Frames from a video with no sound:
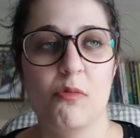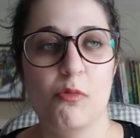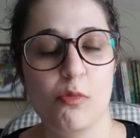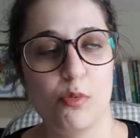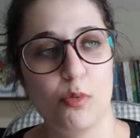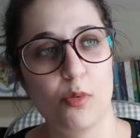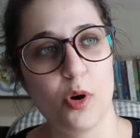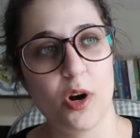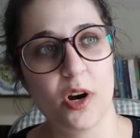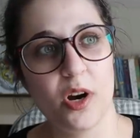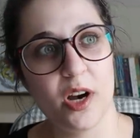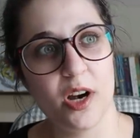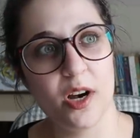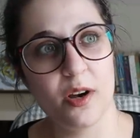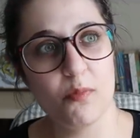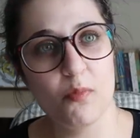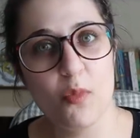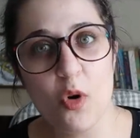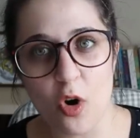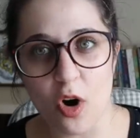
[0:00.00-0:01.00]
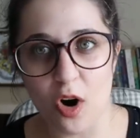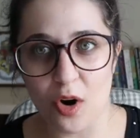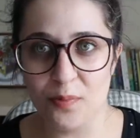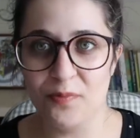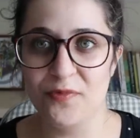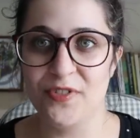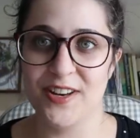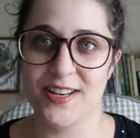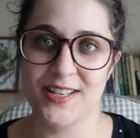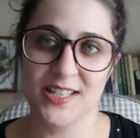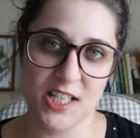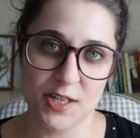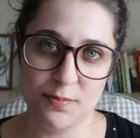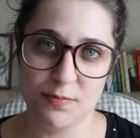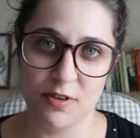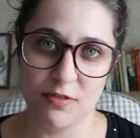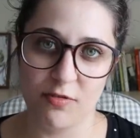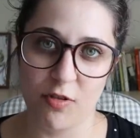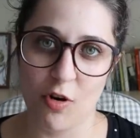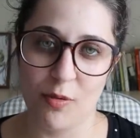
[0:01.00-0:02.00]
were more obviously
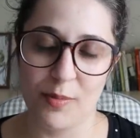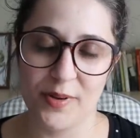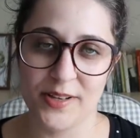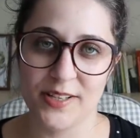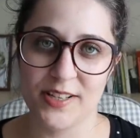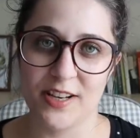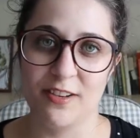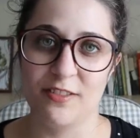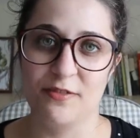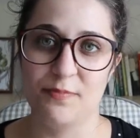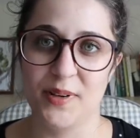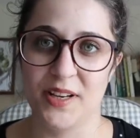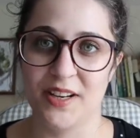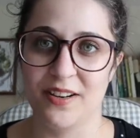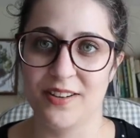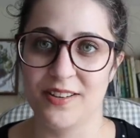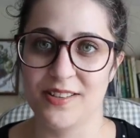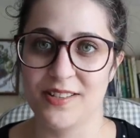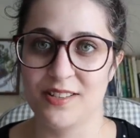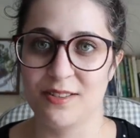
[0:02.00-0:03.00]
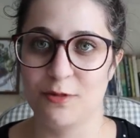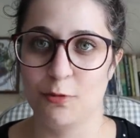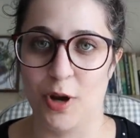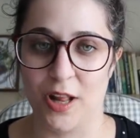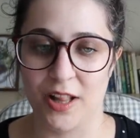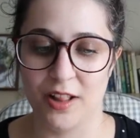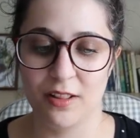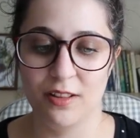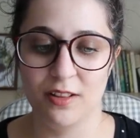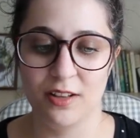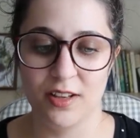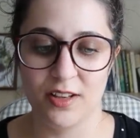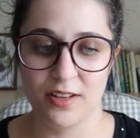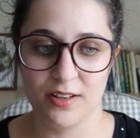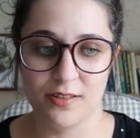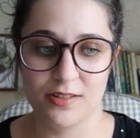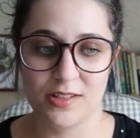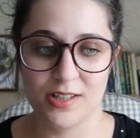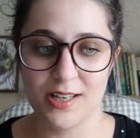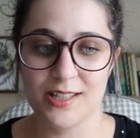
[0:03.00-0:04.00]
performative because, well,
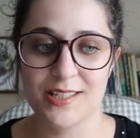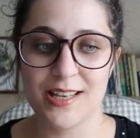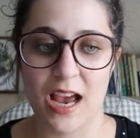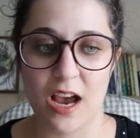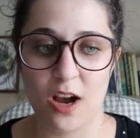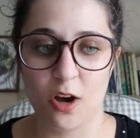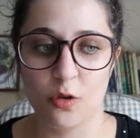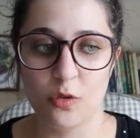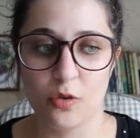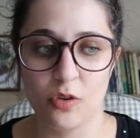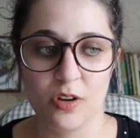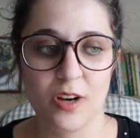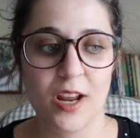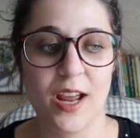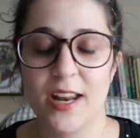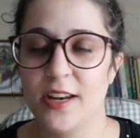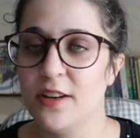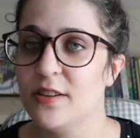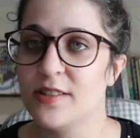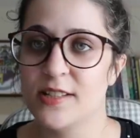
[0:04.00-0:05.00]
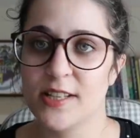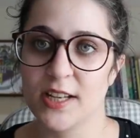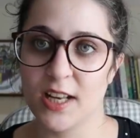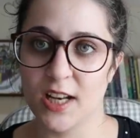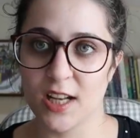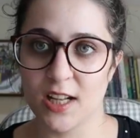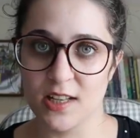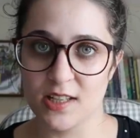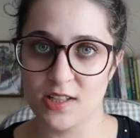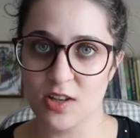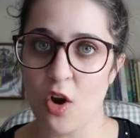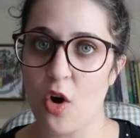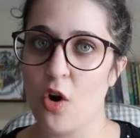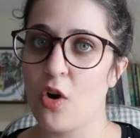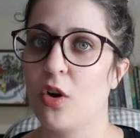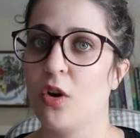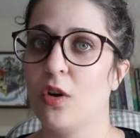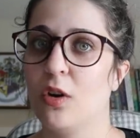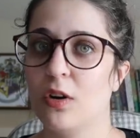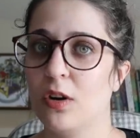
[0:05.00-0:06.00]
you sit down and you sing a little
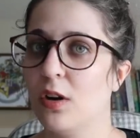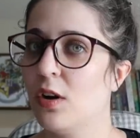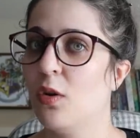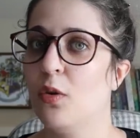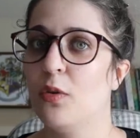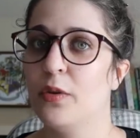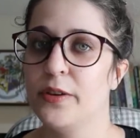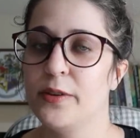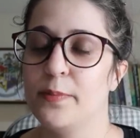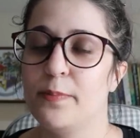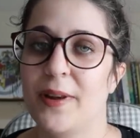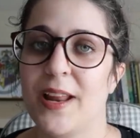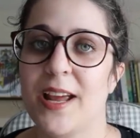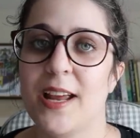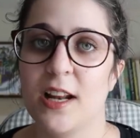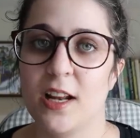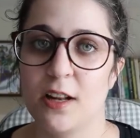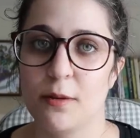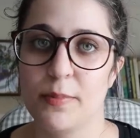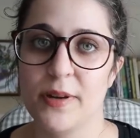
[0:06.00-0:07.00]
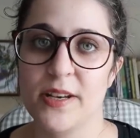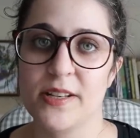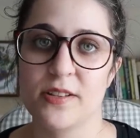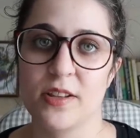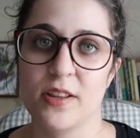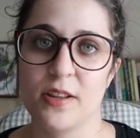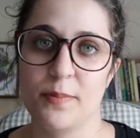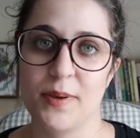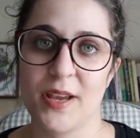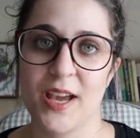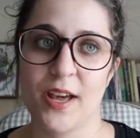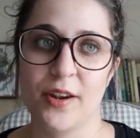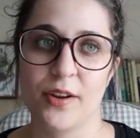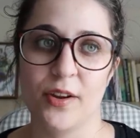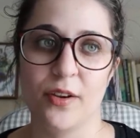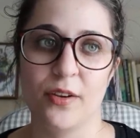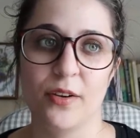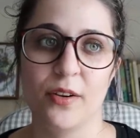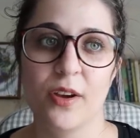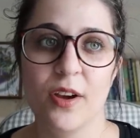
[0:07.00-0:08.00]
song, or you play a little piece on the
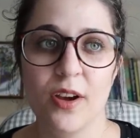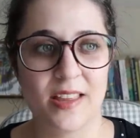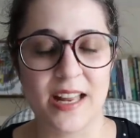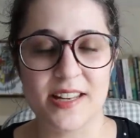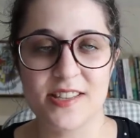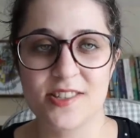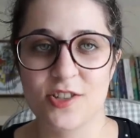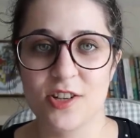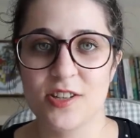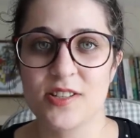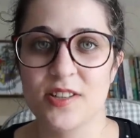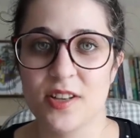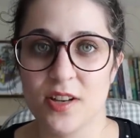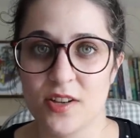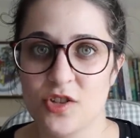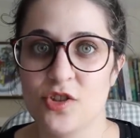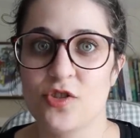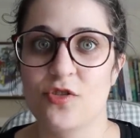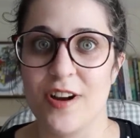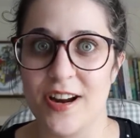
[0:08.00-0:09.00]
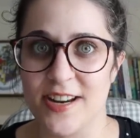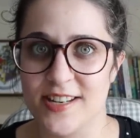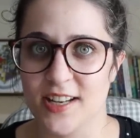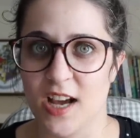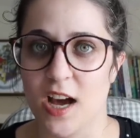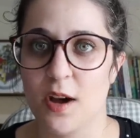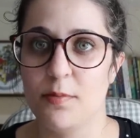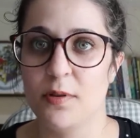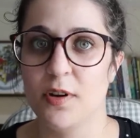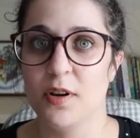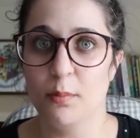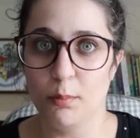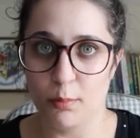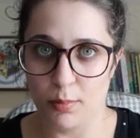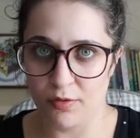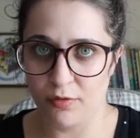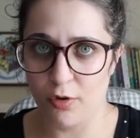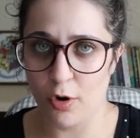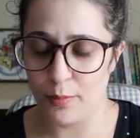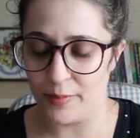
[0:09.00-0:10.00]
piano. That's just straight up
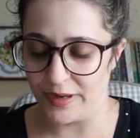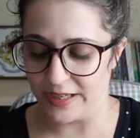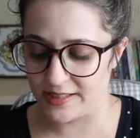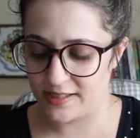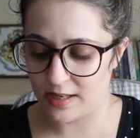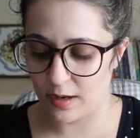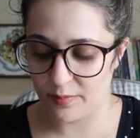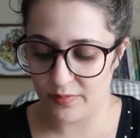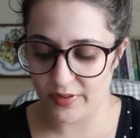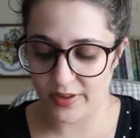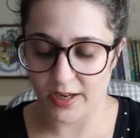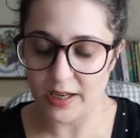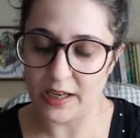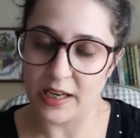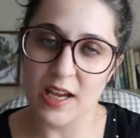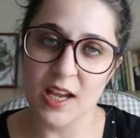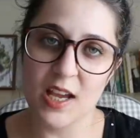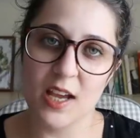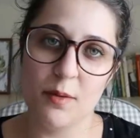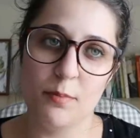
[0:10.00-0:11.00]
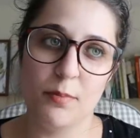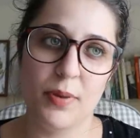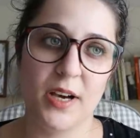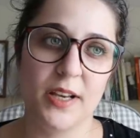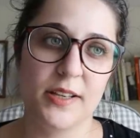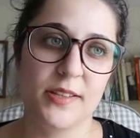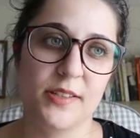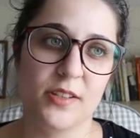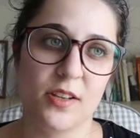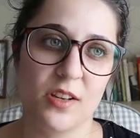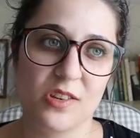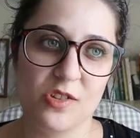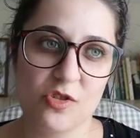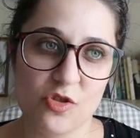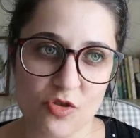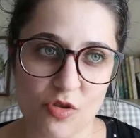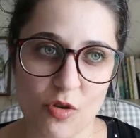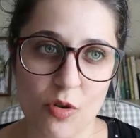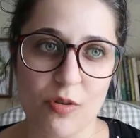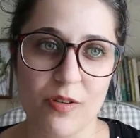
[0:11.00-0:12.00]
performing something. But
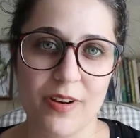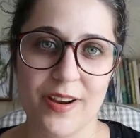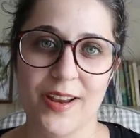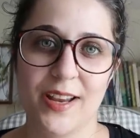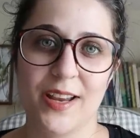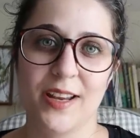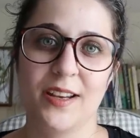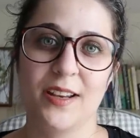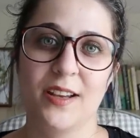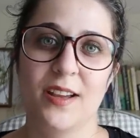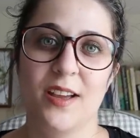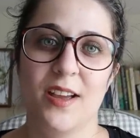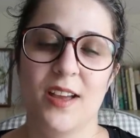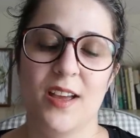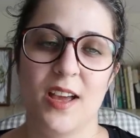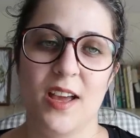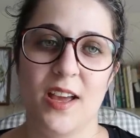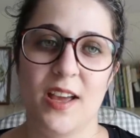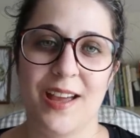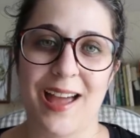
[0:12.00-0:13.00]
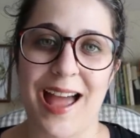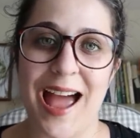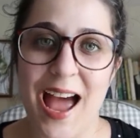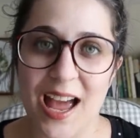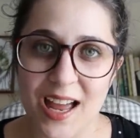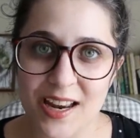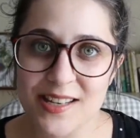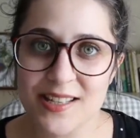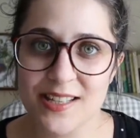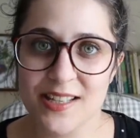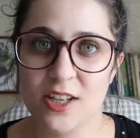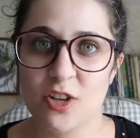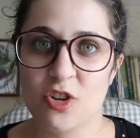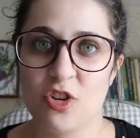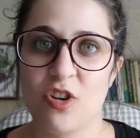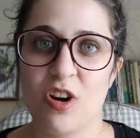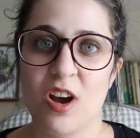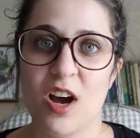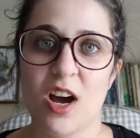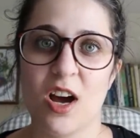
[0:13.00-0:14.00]
drawing,
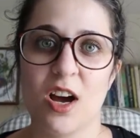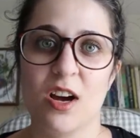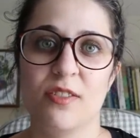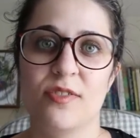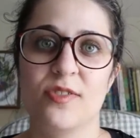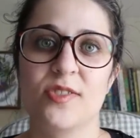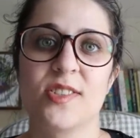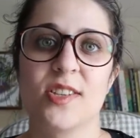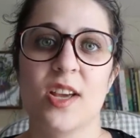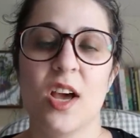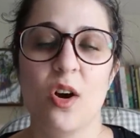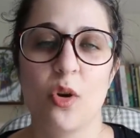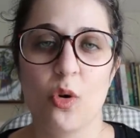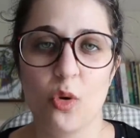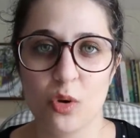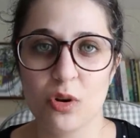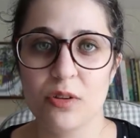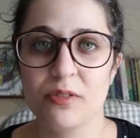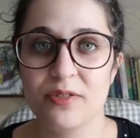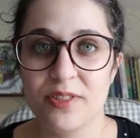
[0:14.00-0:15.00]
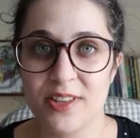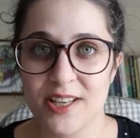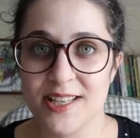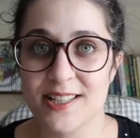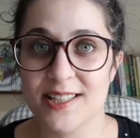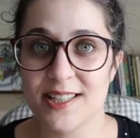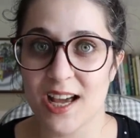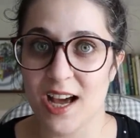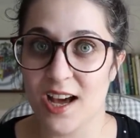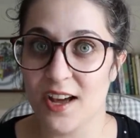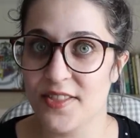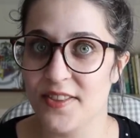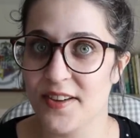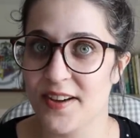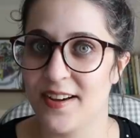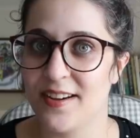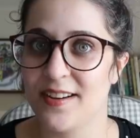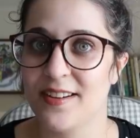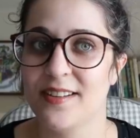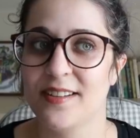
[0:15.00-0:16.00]
handicrafts, all of these
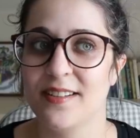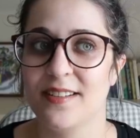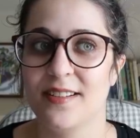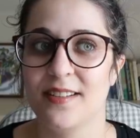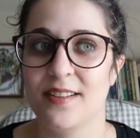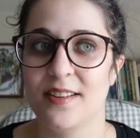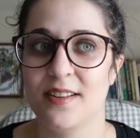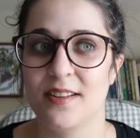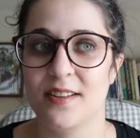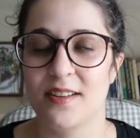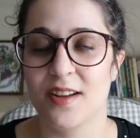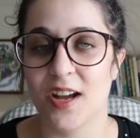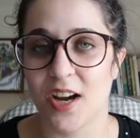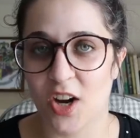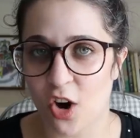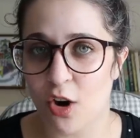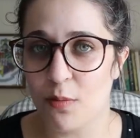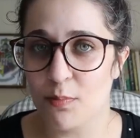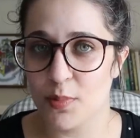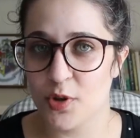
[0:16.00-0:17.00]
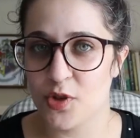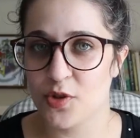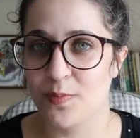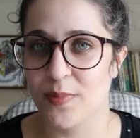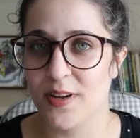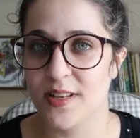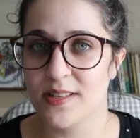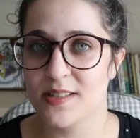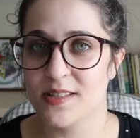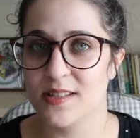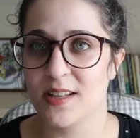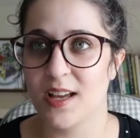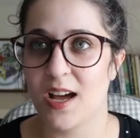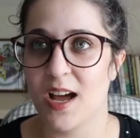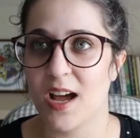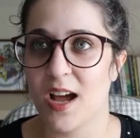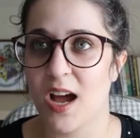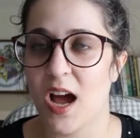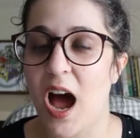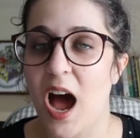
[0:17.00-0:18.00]
other accomplishments
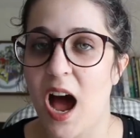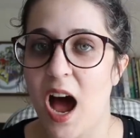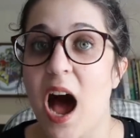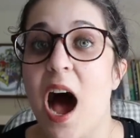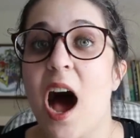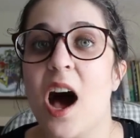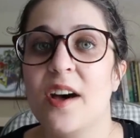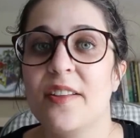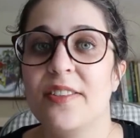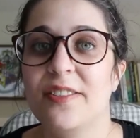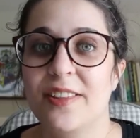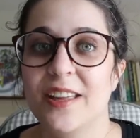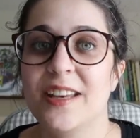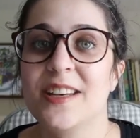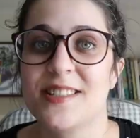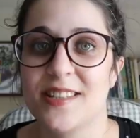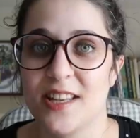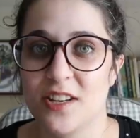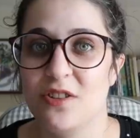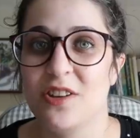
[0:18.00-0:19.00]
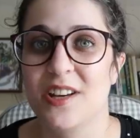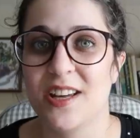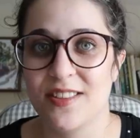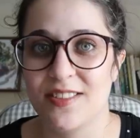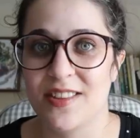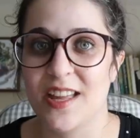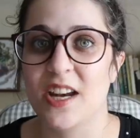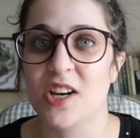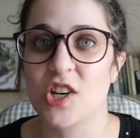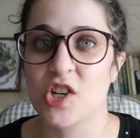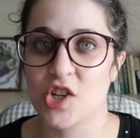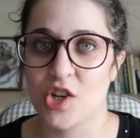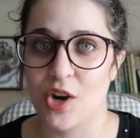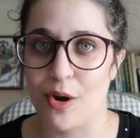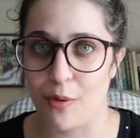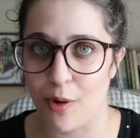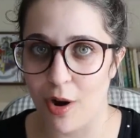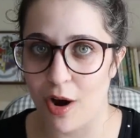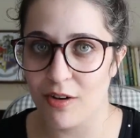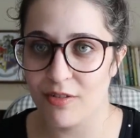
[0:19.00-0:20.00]
are things that you can then
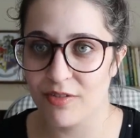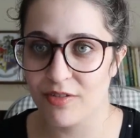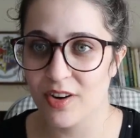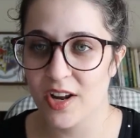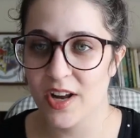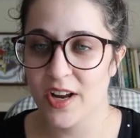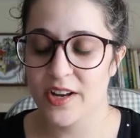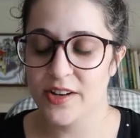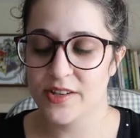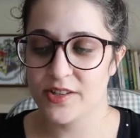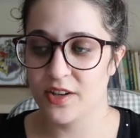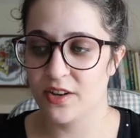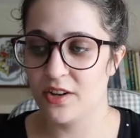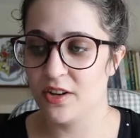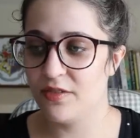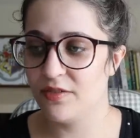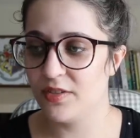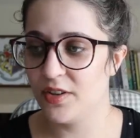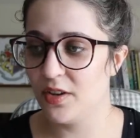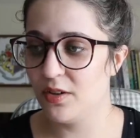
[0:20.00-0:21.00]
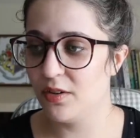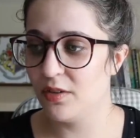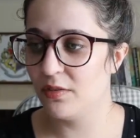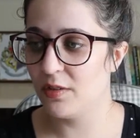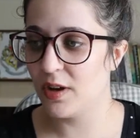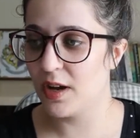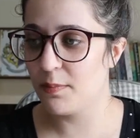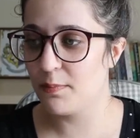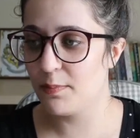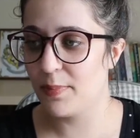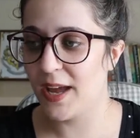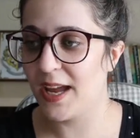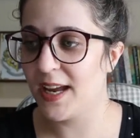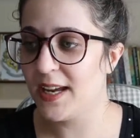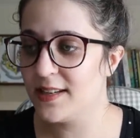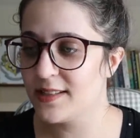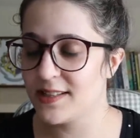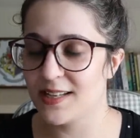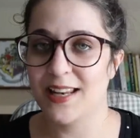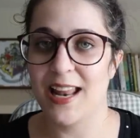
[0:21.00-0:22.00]
show off. So if you
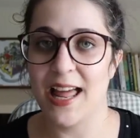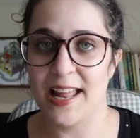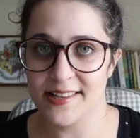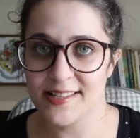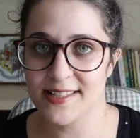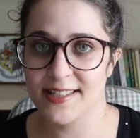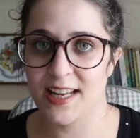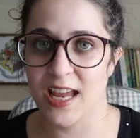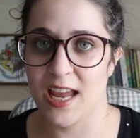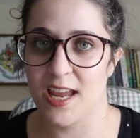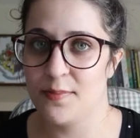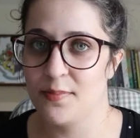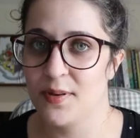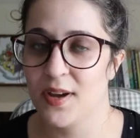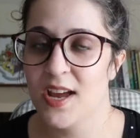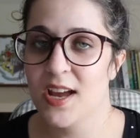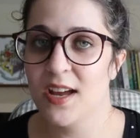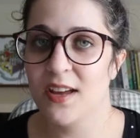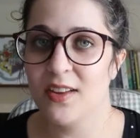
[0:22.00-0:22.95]
paint a landscape,